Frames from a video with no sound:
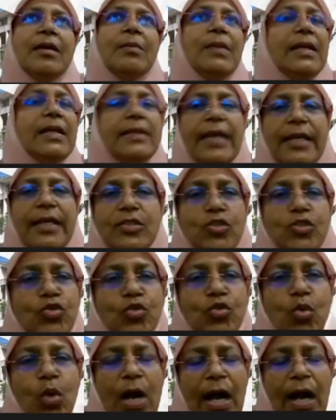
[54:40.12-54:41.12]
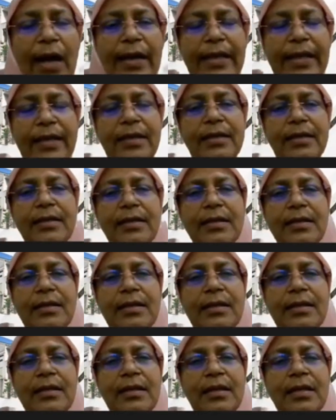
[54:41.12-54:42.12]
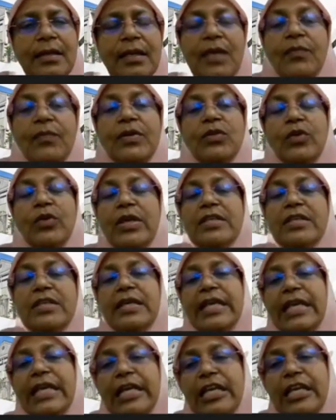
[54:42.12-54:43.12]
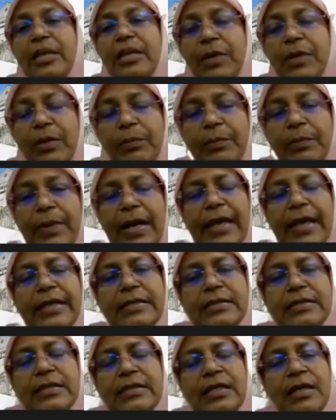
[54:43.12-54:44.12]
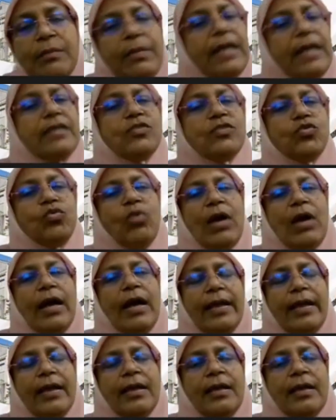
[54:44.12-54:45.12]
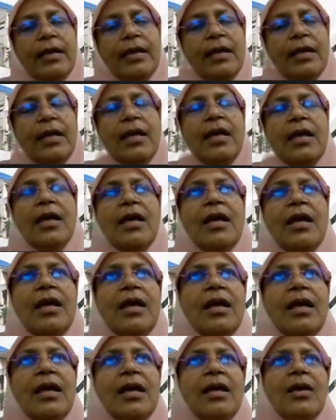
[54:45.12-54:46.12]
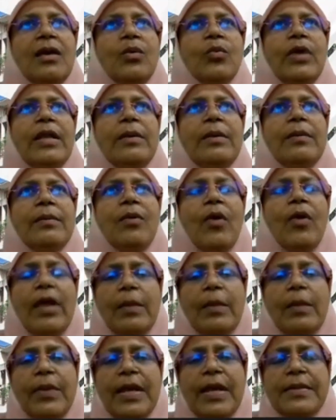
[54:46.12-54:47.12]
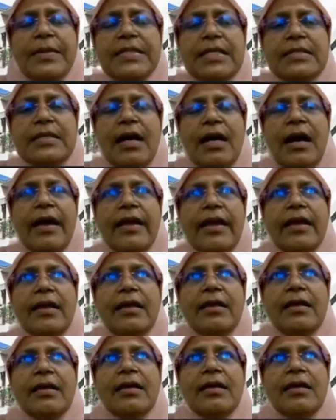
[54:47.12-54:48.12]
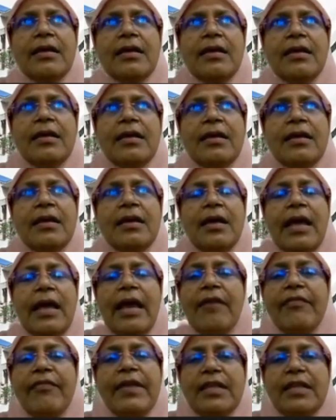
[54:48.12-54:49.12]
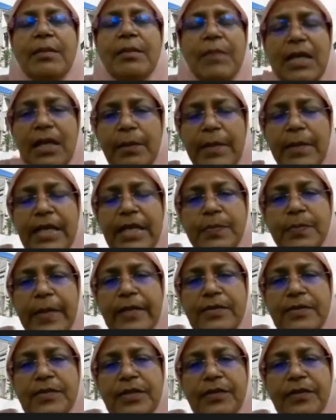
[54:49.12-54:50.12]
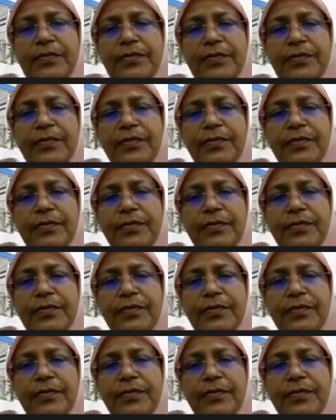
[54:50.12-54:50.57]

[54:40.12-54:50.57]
But that is too high, even though it's the equilibrium price, but it's too high. When oil price is high, everything become expensive.